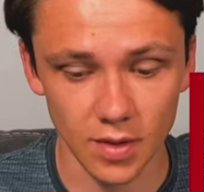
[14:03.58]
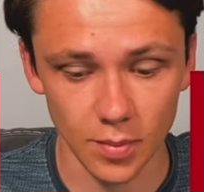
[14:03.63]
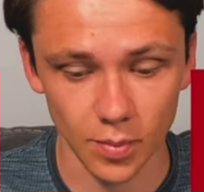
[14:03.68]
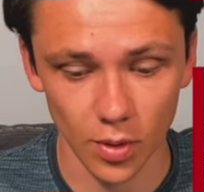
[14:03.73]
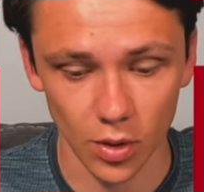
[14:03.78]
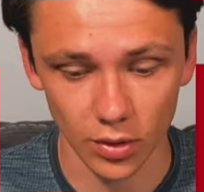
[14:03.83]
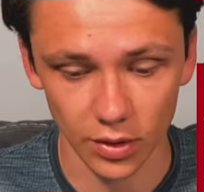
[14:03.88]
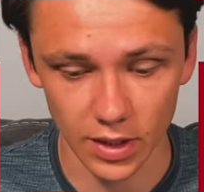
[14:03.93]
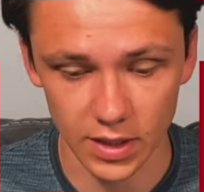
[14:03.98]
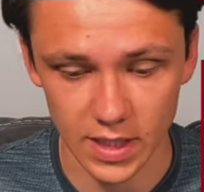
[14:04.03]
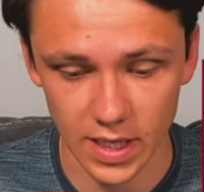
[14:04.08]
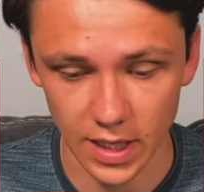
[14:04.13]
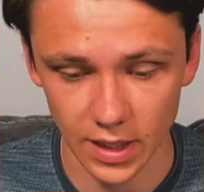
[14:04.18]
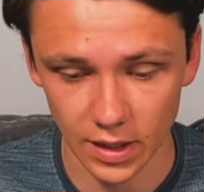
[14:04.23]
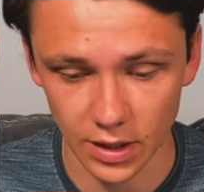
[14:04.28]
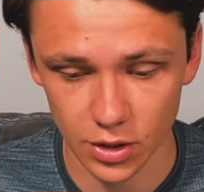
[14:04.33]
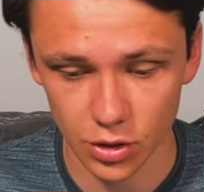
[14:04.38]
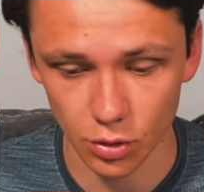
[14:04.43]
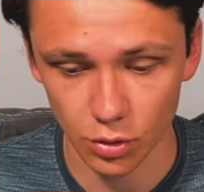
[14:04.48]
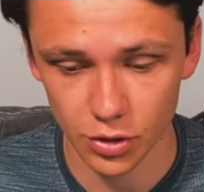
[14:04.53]
the ball and they're taking
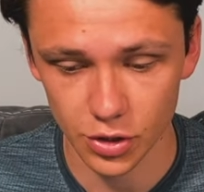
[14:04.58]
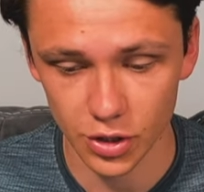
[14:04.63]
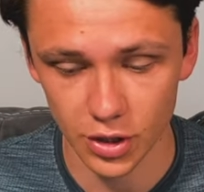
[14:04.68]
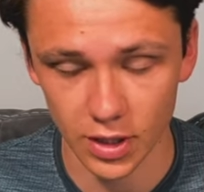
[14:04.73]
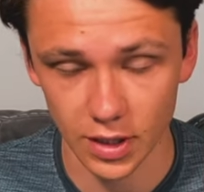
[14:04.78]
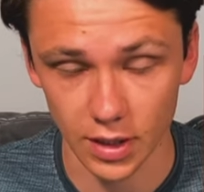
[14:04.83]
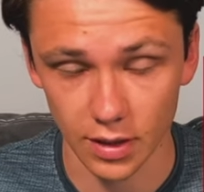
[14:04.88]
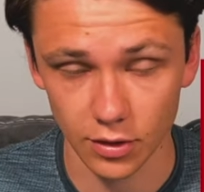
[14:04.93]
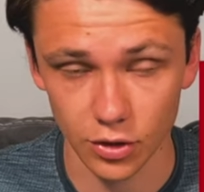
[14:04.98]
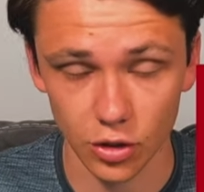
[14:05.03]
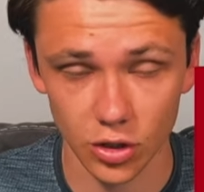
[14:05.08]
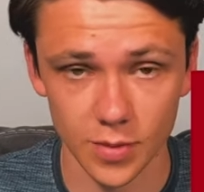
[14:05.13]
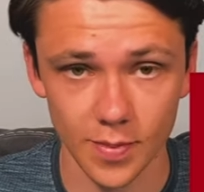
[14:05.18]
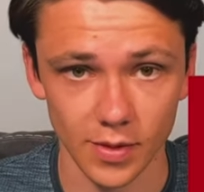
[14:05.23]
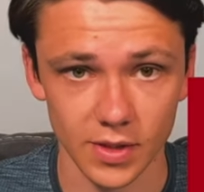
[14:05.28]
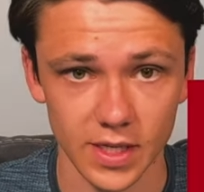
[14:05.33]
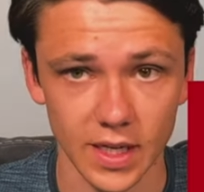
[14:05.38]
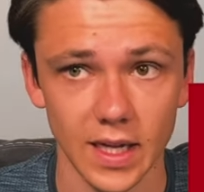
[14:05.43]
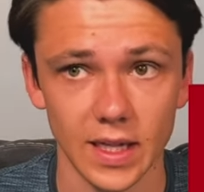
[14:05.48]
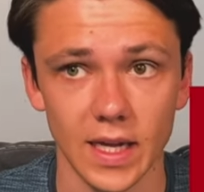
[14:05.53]
the touch and they're just
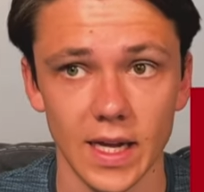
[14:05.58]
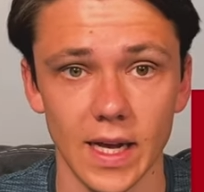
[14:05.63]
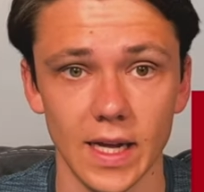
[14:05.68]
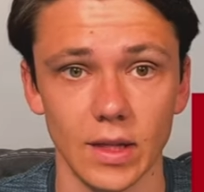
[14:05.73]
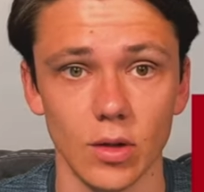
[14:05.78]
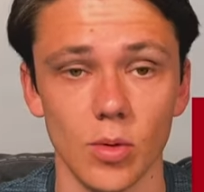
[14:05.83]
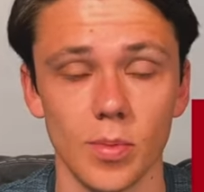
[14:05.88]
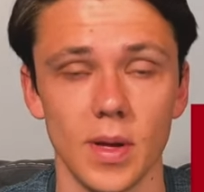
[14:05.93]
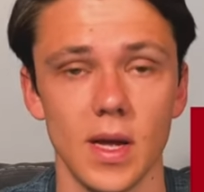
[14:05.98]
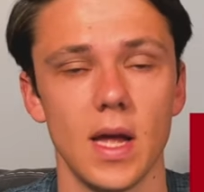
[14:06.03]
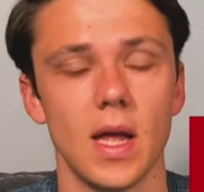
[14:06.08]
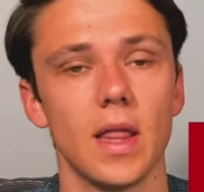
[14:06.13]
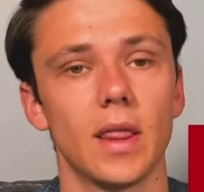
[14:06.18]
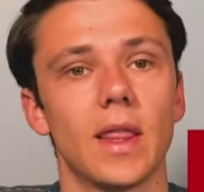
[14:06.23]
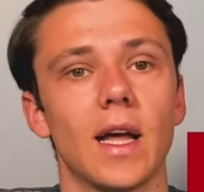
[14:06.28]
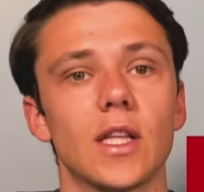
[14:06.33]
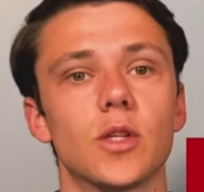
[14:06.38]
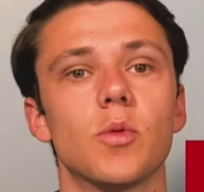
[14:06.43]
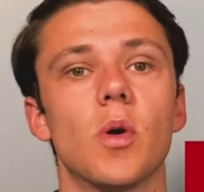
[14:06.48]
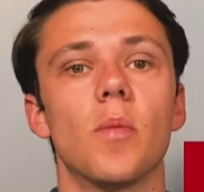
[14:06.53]
about to get the head up,
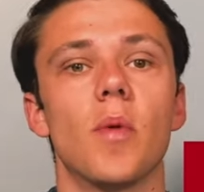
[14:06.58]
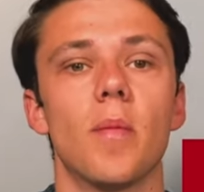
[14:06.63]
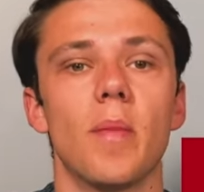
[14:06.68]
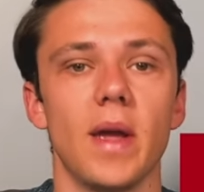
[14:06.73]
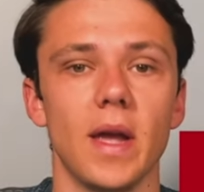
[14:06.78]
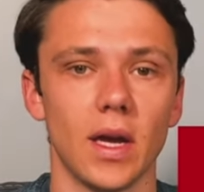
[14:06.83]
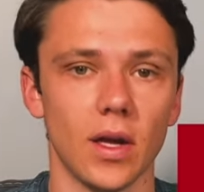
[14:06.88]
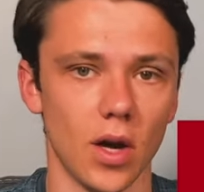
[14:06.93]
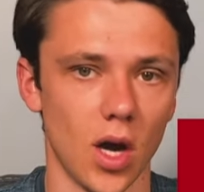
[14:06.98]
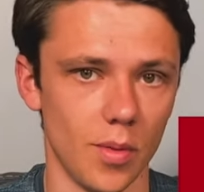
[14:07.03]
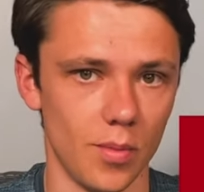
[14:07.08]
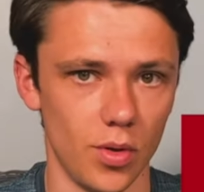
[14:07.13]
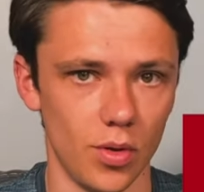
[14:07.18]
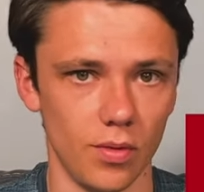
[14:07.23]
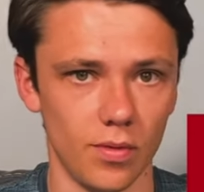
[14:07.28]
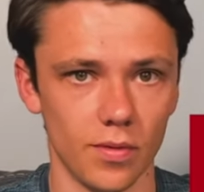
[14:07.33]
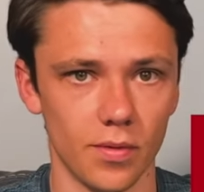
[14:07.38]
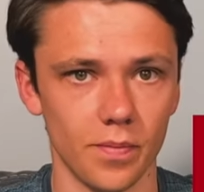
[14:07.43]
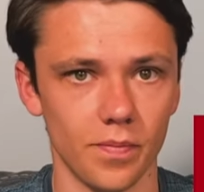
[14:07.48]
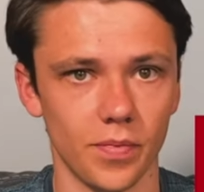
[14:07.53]
that's when we're making our
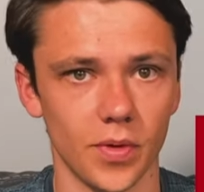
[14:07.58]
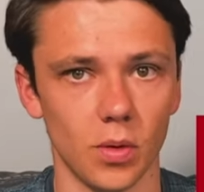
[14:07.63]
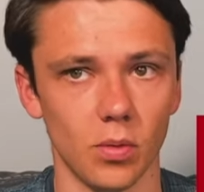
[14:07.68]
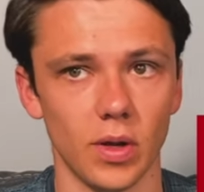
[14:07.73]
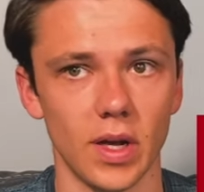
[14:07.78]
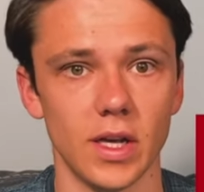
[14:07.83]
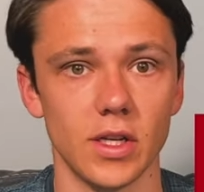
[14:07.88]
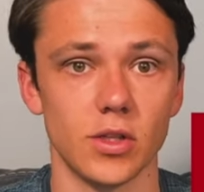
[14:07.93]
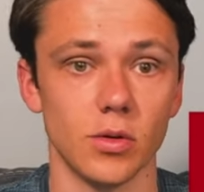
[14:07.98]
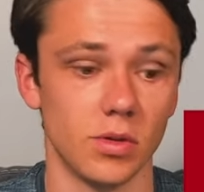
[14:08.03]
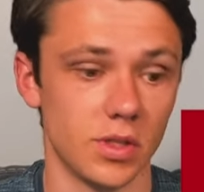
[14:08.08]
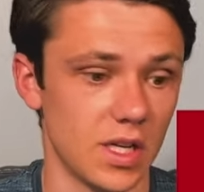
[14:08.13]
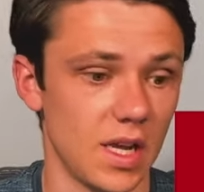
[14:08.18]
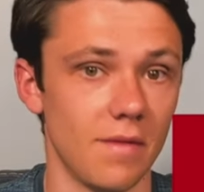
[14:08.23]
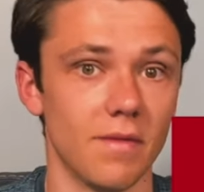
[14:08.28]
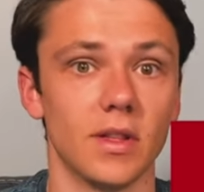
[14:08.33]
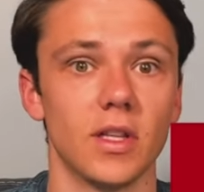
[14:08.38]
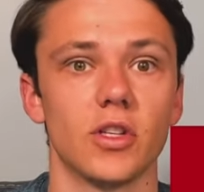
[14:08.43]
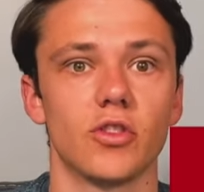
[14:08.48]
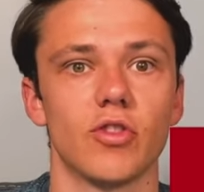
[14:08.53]
move. Okay, so
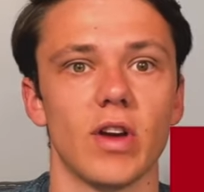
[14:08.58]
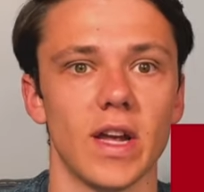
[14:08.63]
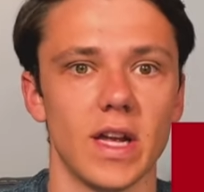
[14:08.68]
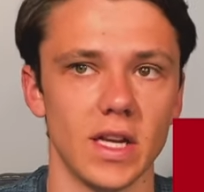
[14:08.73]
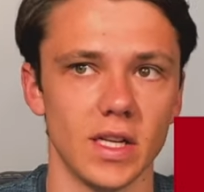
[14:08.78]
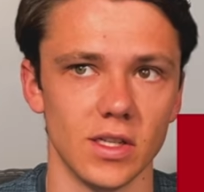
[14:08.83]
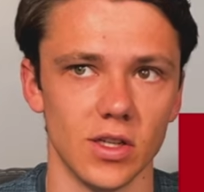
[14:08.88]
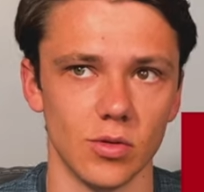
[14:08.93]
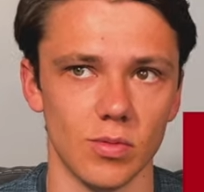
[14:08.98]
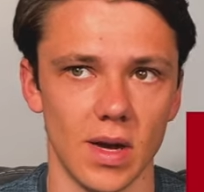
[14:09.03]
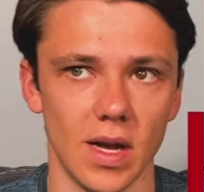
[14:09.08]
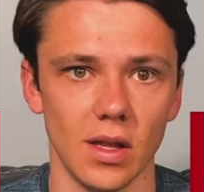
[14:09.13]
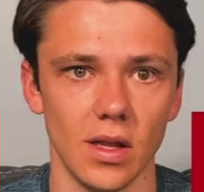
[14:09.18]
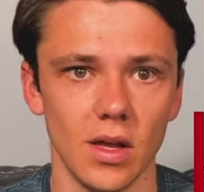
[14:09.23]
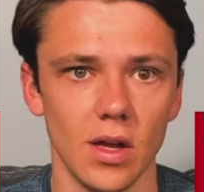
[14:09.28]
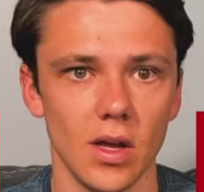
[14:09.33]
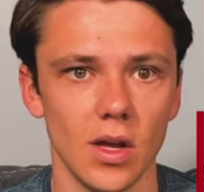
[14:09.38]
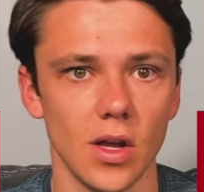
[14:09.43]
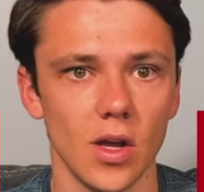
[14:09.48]
same for the strikers as well.